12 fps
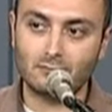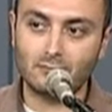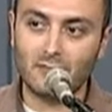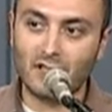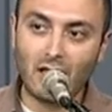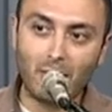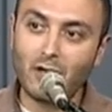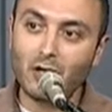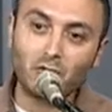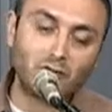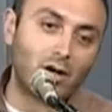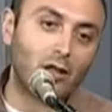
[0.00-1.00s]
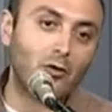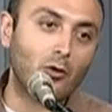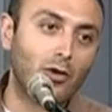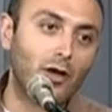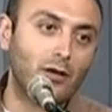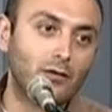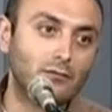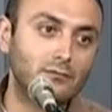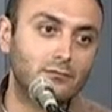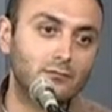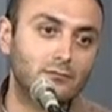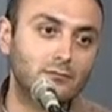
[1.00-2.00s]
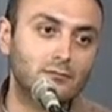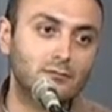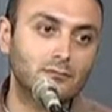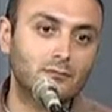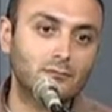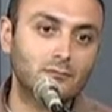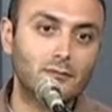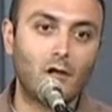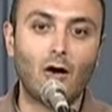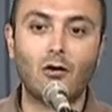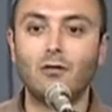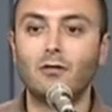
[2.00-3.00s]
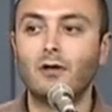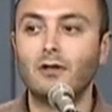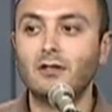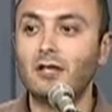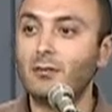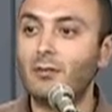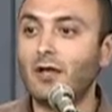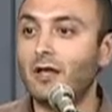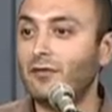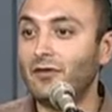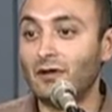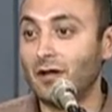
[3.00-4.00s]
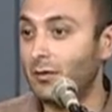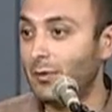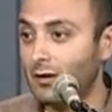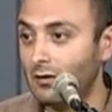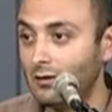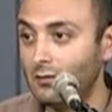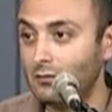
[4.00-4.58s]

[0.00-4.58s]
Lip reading: Did that make your trial go away? No. Did it make it feel any better?